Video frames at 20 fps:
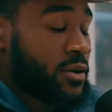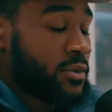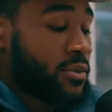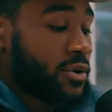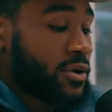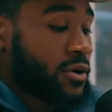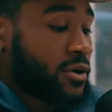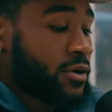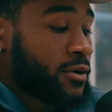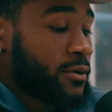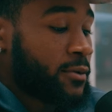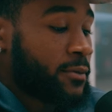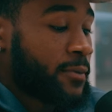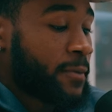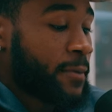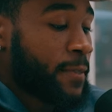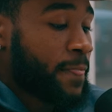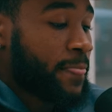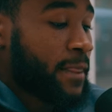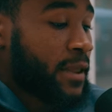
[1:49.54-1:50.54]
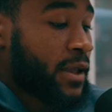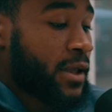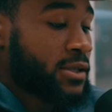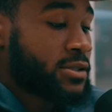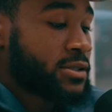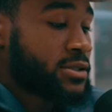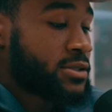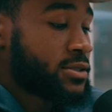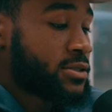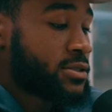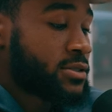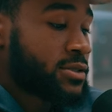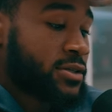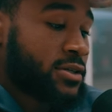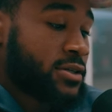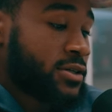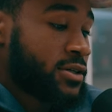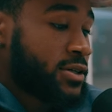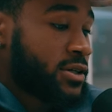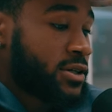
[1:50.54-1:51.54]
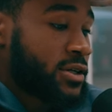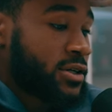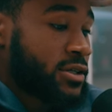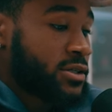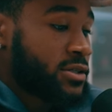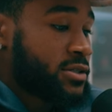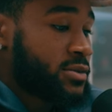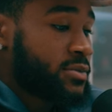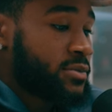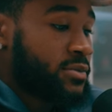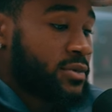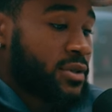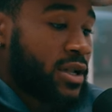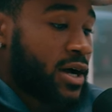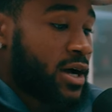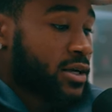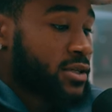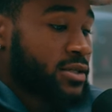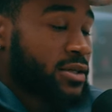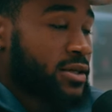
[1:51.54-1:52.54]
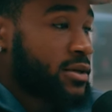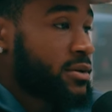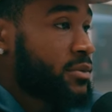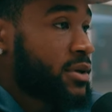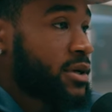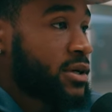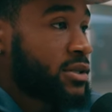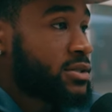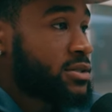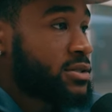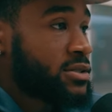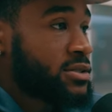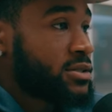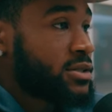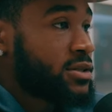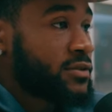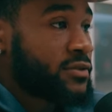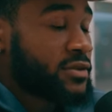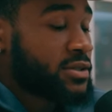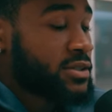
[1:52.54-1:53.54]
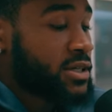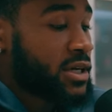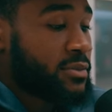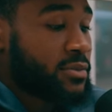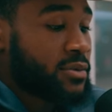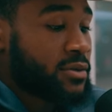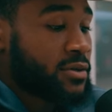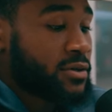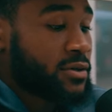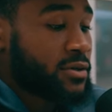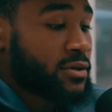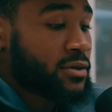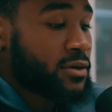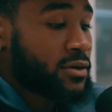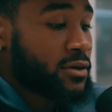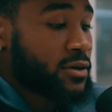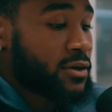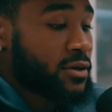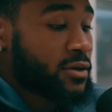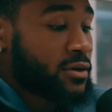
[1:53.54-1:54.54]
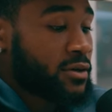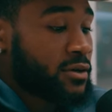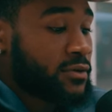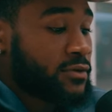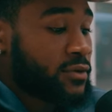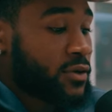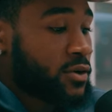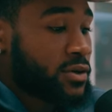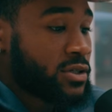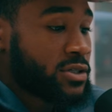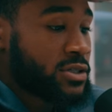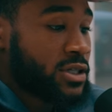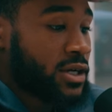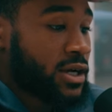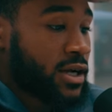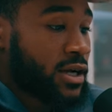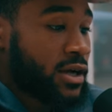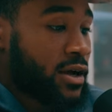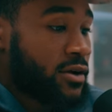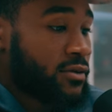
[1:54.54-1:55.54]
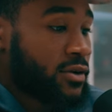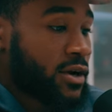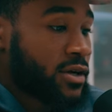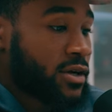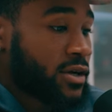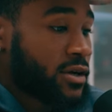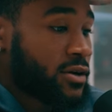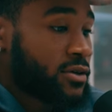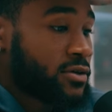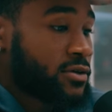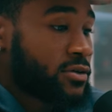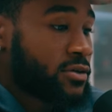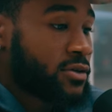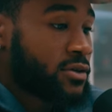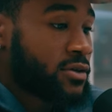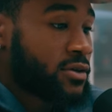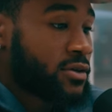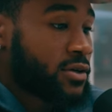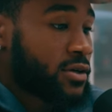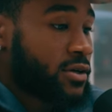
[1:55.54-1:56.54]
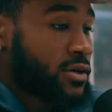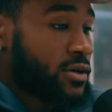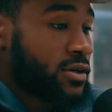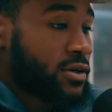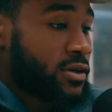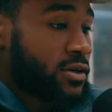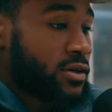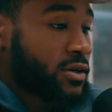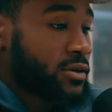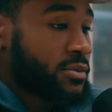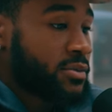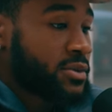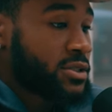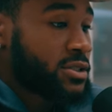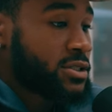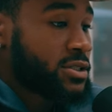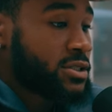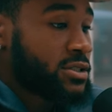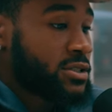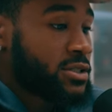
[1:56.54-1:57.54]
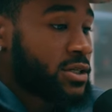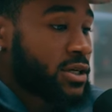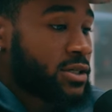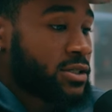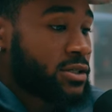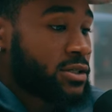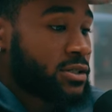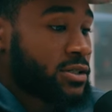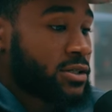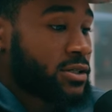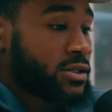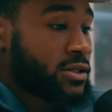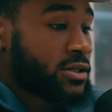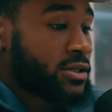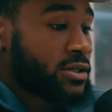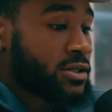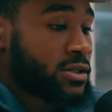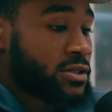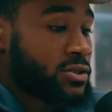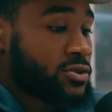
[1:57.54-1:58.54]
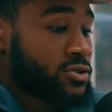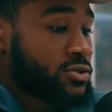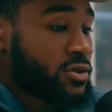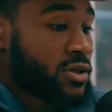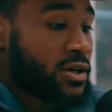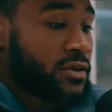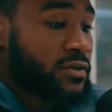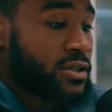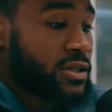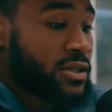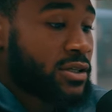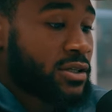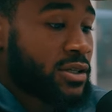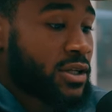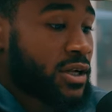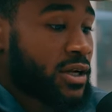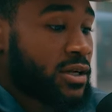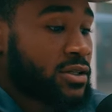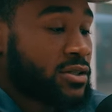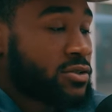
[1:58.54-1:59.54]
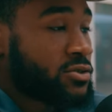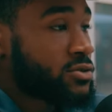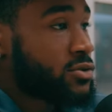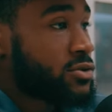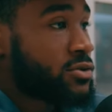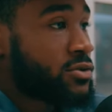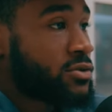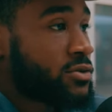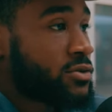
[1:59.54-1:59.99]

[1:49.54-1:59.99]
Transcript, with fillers: but um, yeah, just. Just locked in, man. Just a different type of uh, focus that I got right now, um, and just trying to uh, control everything that I can control.